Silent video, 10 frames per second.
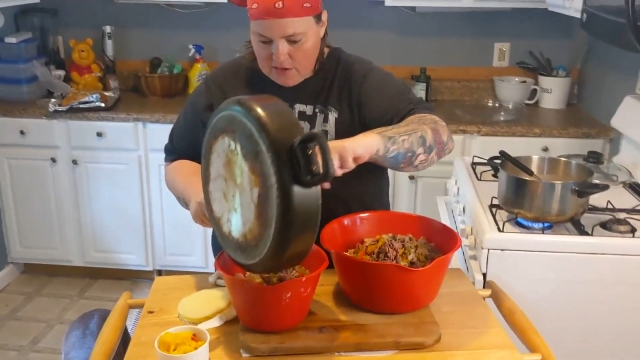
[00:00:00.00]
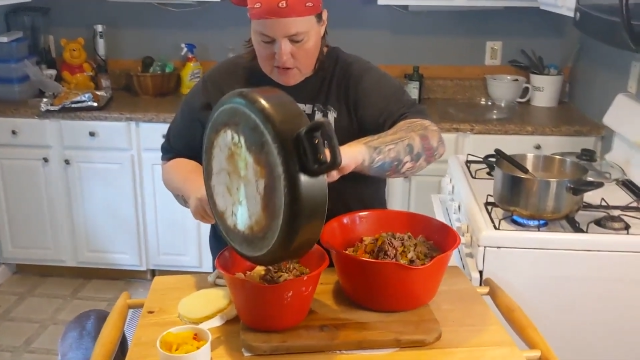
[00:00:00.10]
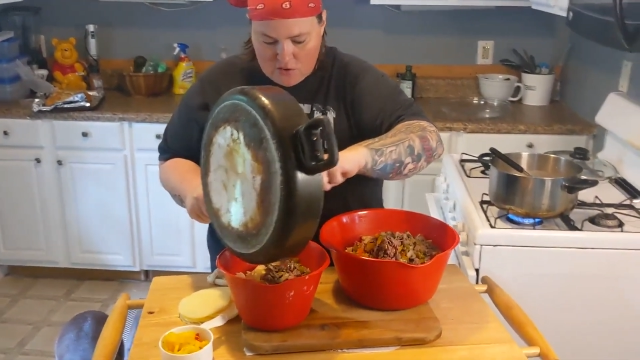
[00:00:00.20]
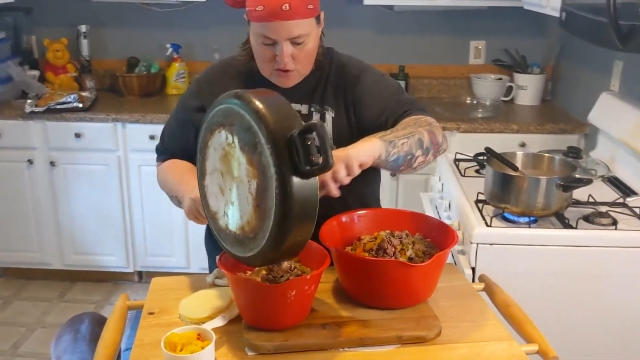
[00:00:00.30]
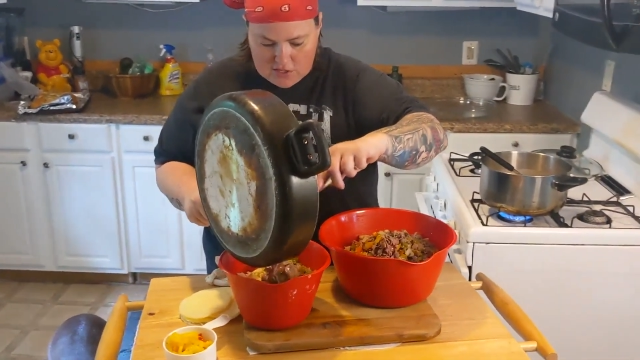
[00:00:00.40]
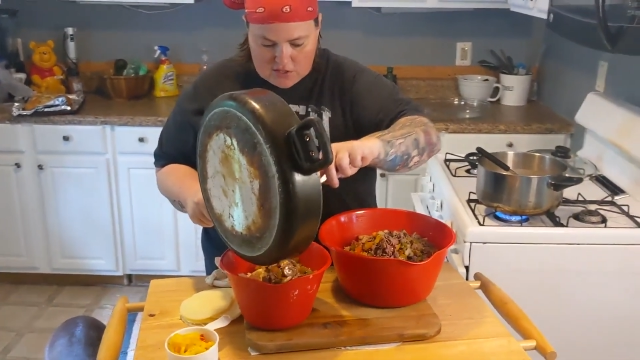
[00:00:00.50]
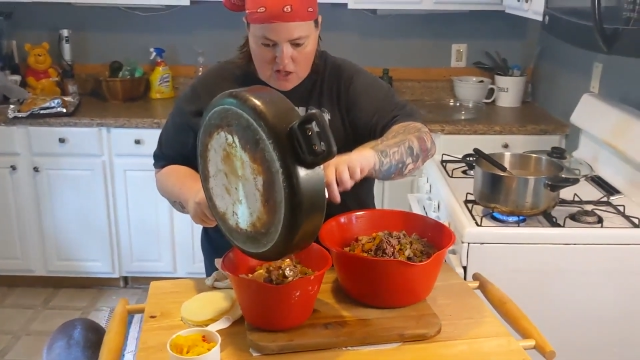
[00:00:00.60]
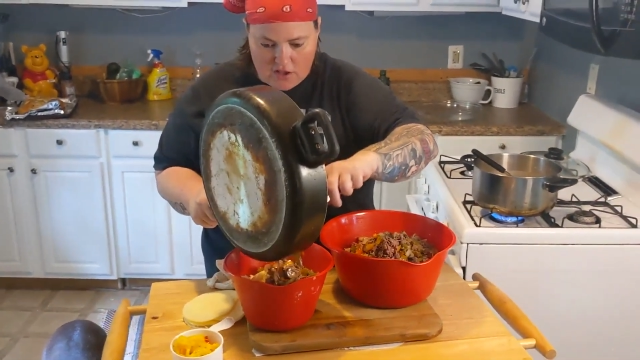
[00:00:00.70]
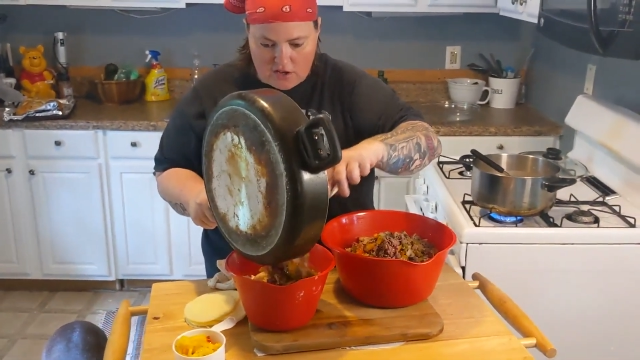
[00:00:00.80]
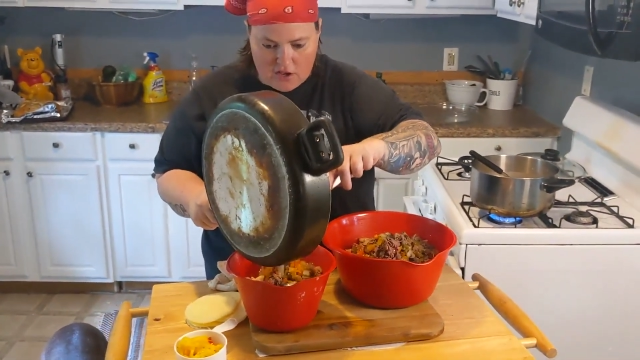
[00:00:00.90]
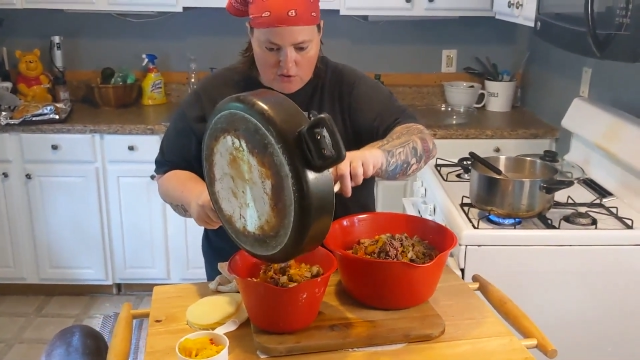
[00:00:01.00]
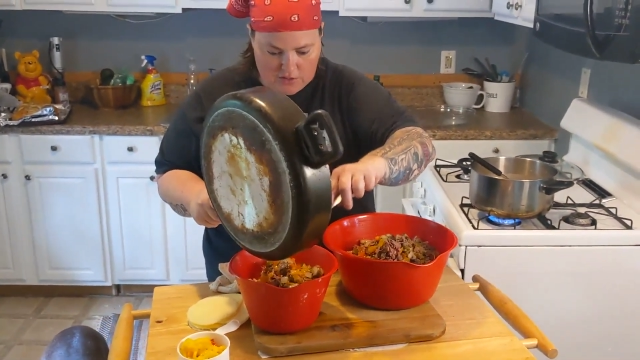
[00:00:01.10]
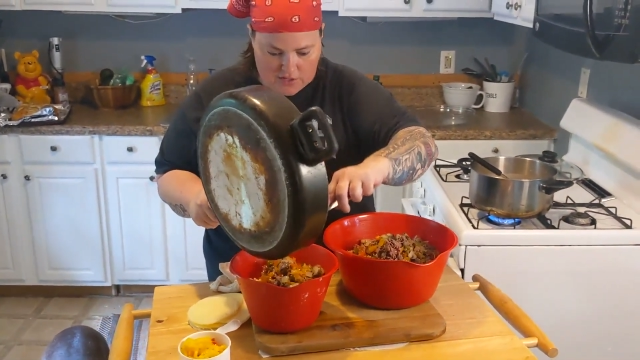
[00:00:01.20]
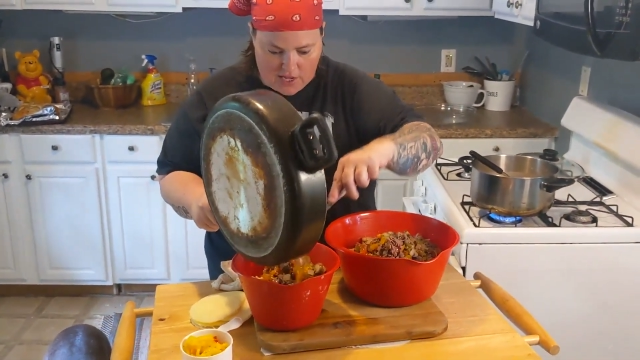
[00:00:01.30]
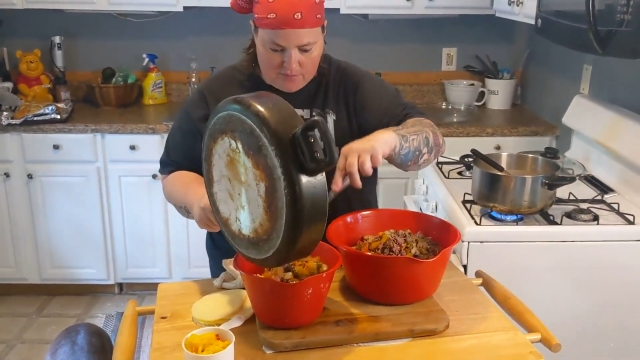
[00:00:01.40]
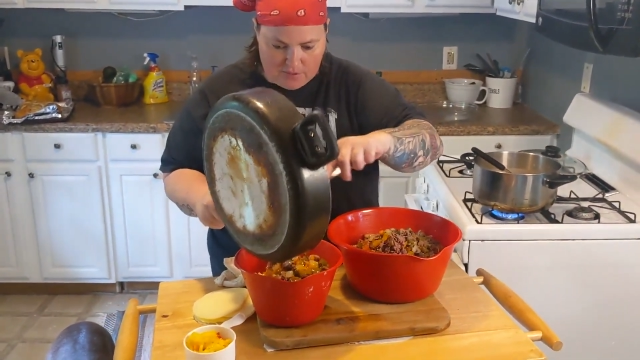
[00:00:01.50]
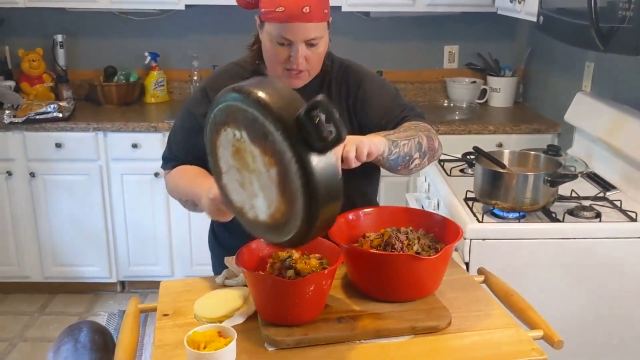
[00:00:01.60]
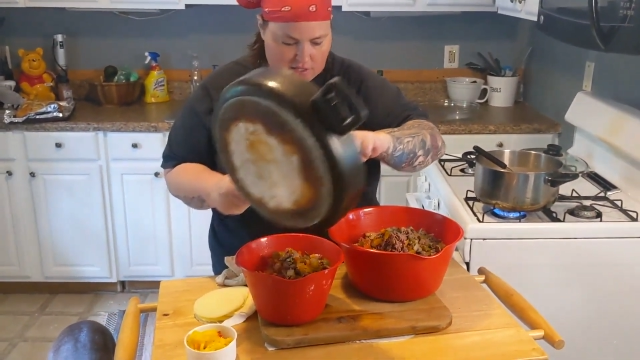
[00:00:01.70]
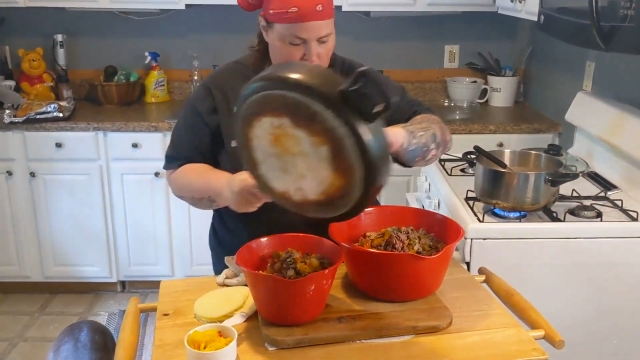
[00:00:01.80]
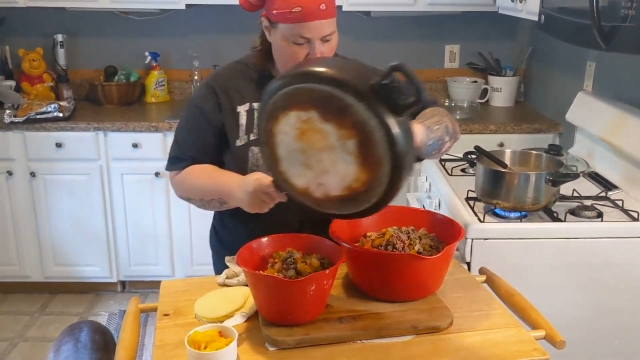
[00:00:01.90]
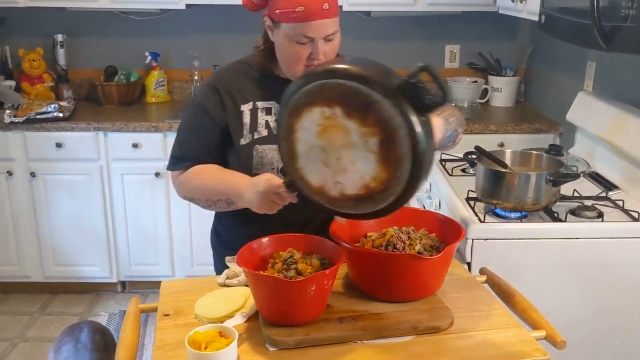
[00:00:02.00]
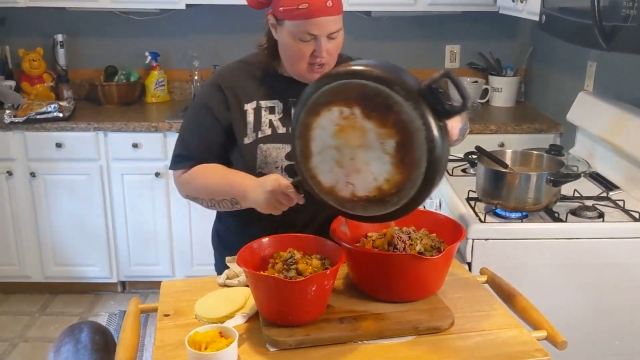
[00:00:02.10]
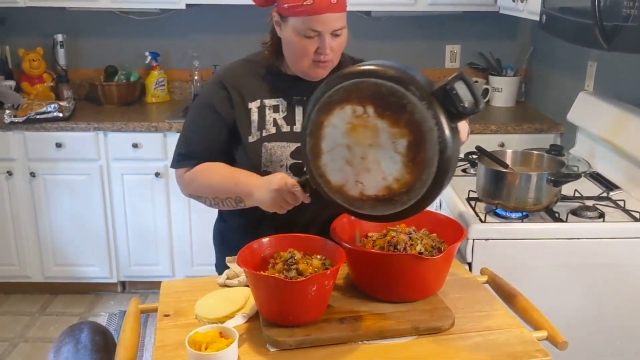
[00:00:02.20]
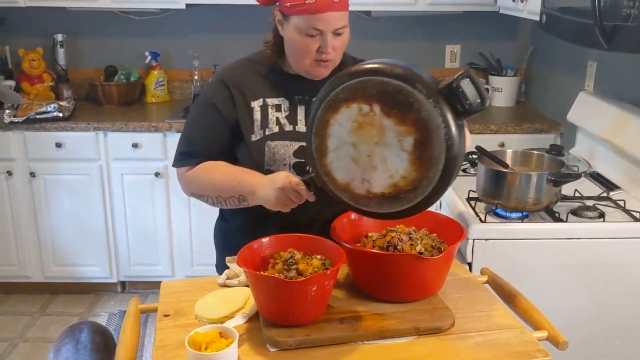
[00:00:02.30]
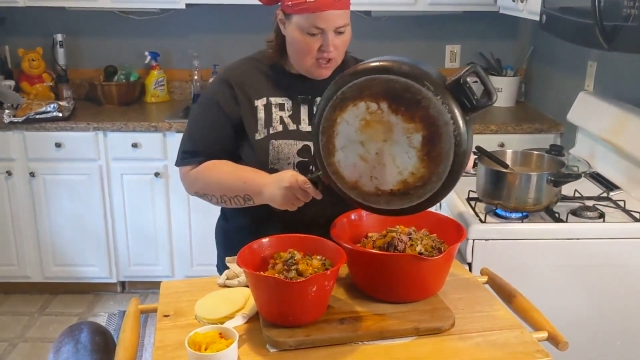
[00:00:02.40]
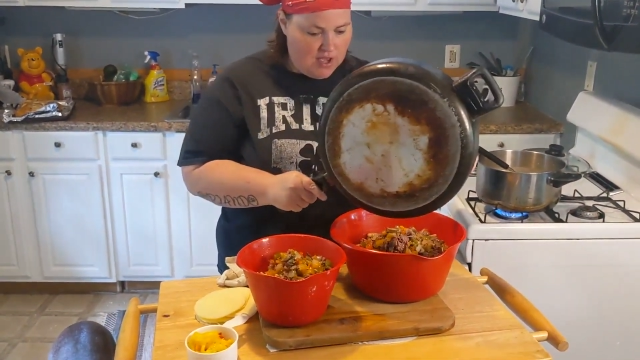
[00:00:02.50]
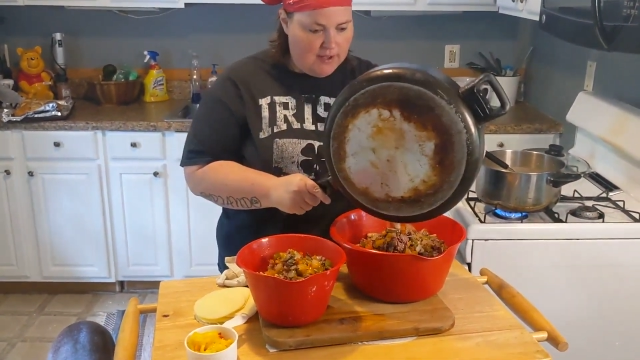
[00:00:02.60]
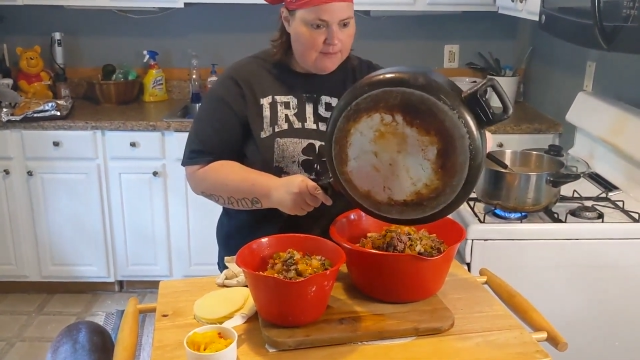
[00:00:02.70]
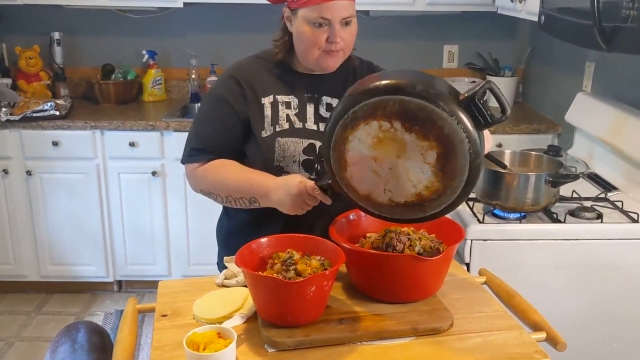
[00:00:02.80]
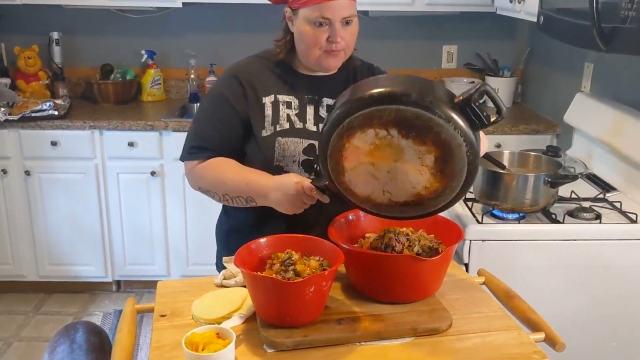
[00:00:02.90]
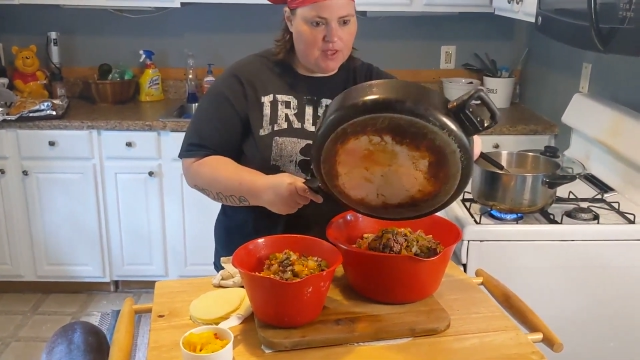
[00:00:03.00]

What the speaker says: And of course, it's all going to go in the same place anyway.